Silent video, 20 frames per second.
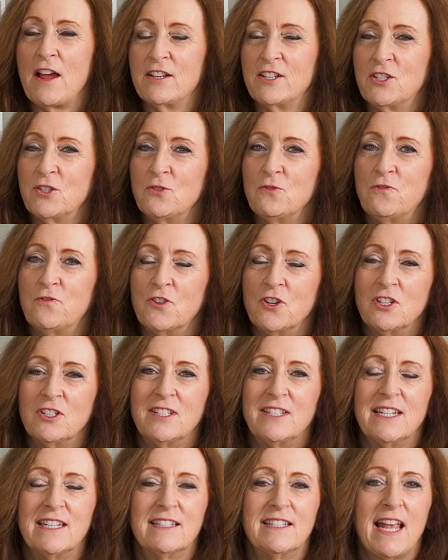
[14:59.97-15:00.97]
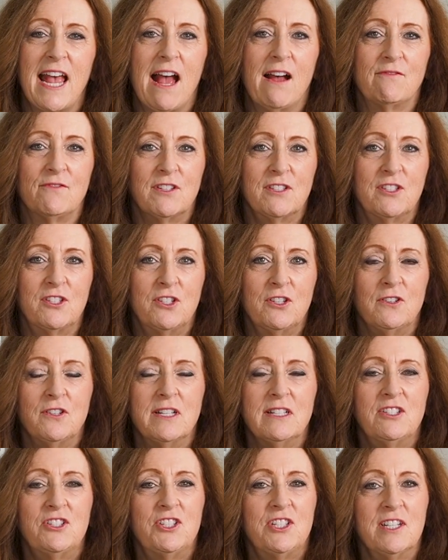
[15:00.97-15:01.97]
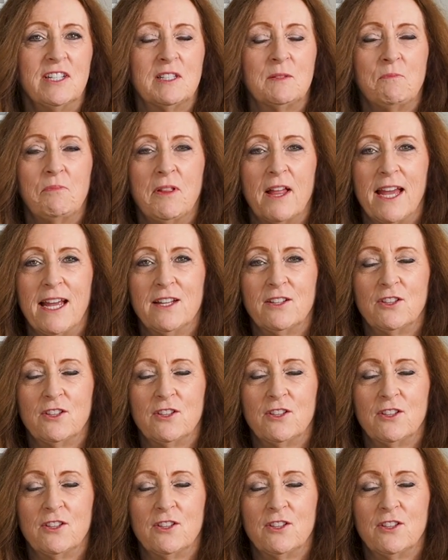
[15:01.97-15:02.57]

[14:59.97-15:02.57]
I do first is have the students just play